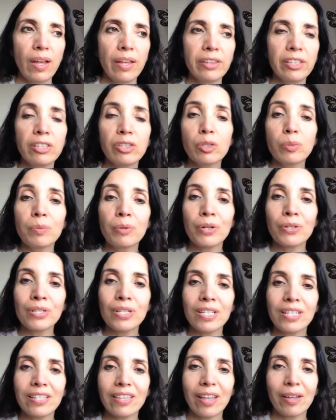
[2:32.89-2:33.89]
and then to
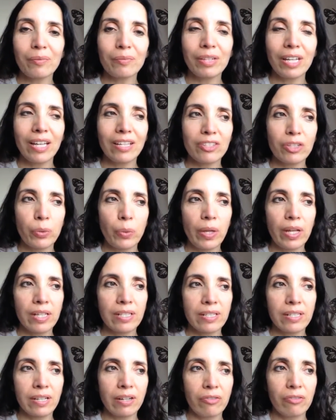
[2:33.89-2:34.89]
process them, yeah, so we
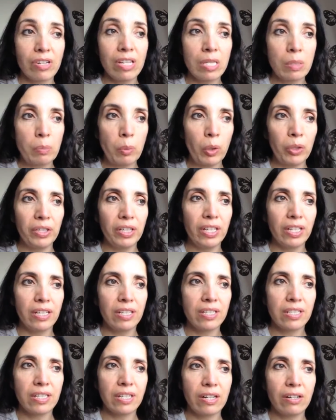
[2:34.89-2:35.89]
can start
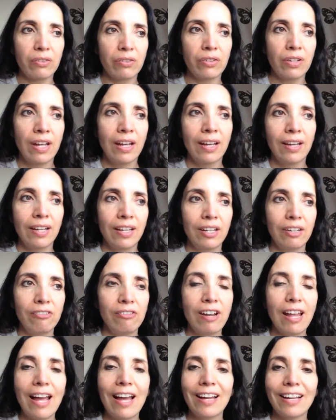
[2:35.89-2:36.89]
responding instead of
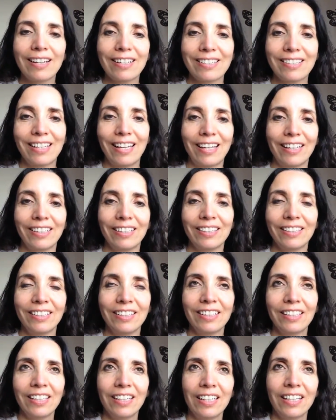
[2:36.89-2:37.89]
reacting.
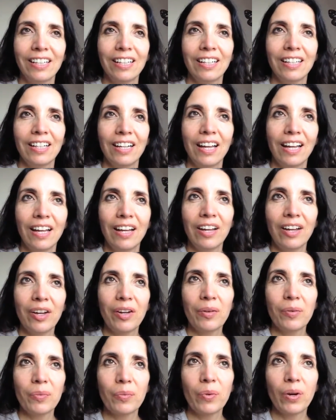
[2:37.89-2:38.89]

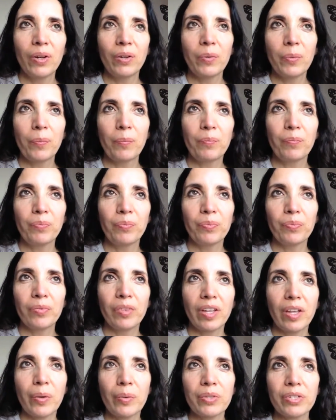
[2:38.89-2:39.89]
Uh, well,
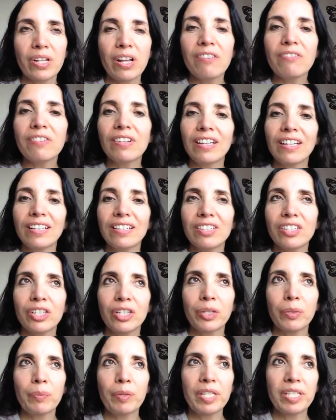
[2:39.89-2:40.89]
it was lovely
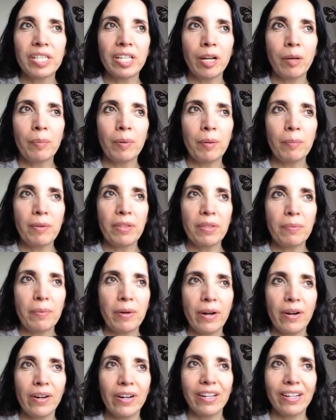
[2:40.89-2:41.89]
to meet up up at the
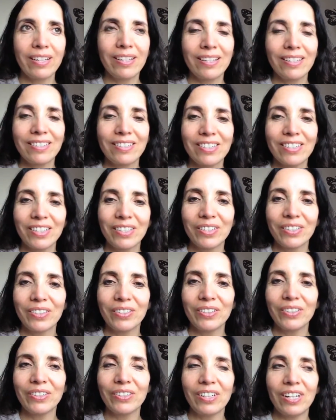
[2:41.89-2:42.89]
park.
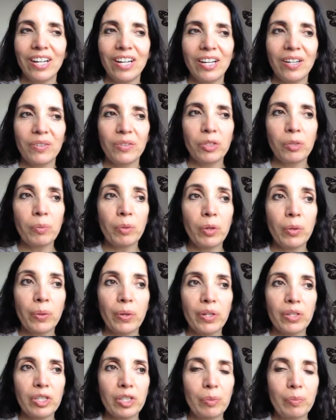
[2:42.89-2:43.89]
So uh, tomorrow
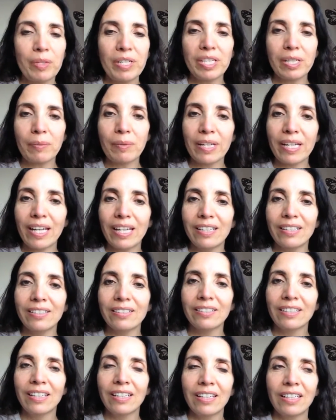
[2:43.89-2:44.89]
we're going to meet up
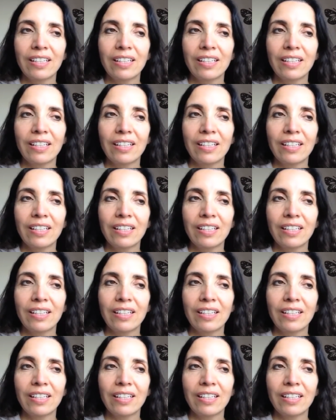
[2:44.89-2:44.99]
again.